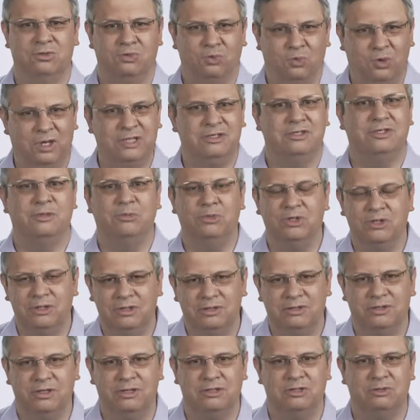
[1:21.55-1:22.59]
what some of these
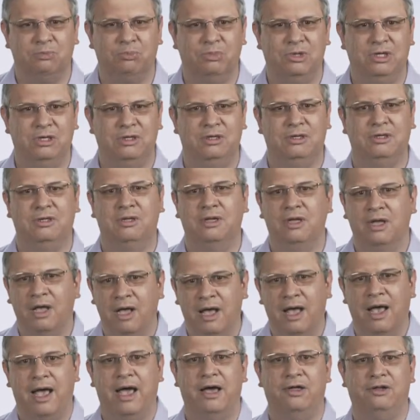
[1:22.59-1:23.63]
things mean,
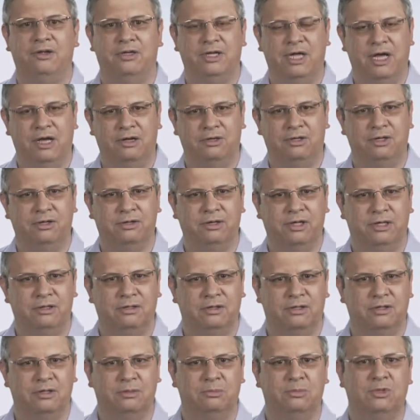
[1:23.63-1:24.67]
how to calculate
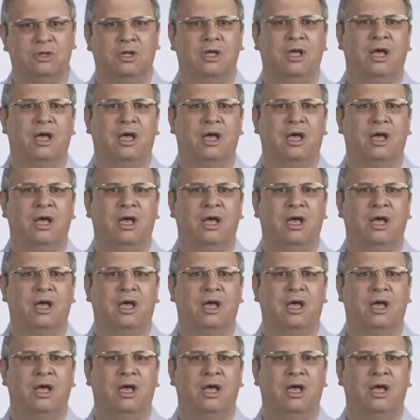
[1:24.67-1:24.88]
them.